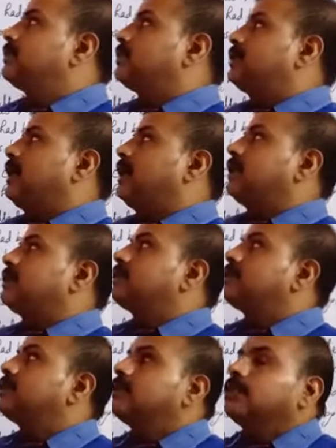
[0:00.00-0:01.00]
that
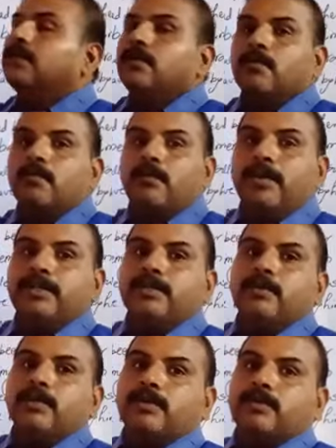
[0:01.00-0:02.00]
when
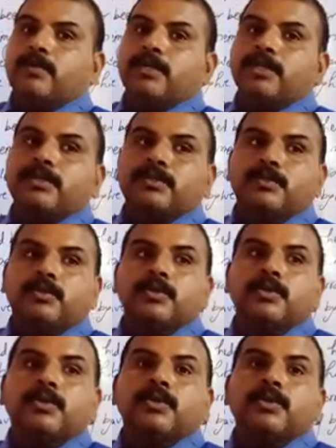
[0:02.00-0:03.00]
you are going to